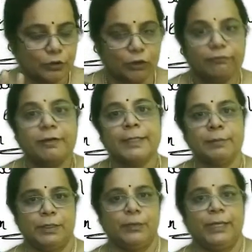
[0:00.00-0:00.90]

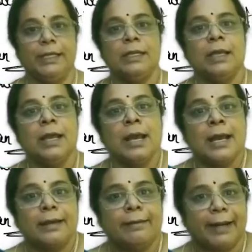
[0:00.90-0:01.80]
conflict between
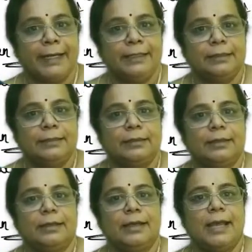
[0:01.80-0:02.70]
right
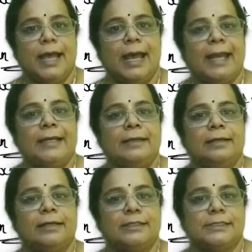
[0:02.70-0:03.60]

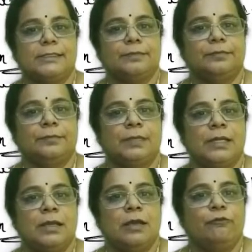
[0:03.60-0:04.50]
and custom.
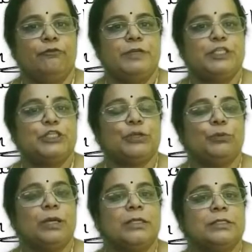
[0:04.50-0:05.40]
Which
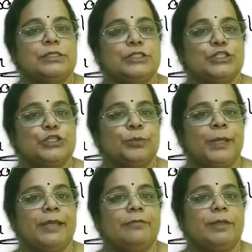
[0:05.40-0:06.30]
one should
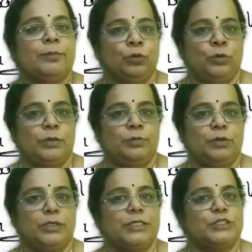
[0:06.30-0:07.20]
be given more
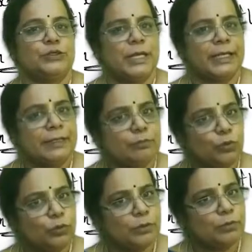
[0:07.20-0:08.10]
importance? Should I give
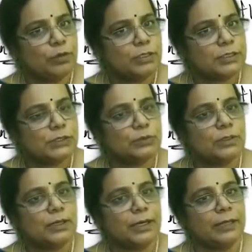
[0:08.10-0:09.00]
more importance to
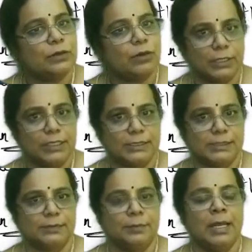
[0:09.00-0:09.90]
a right or a
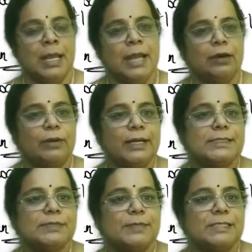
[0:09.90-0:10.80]
custom? Now,
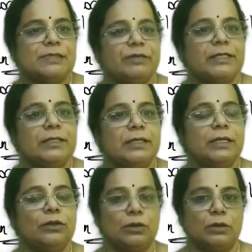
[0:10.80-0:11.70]
I'll
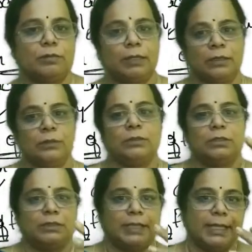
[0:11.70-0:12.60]
specifically talk about
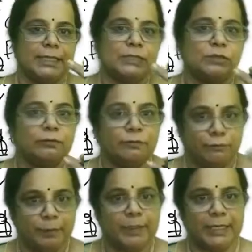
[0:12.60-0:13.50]
the case of
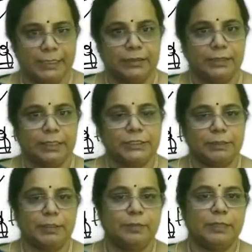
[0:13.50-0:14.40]
women entering
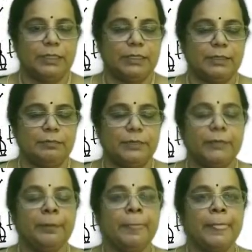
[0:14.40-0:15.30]
Shabarimala temple.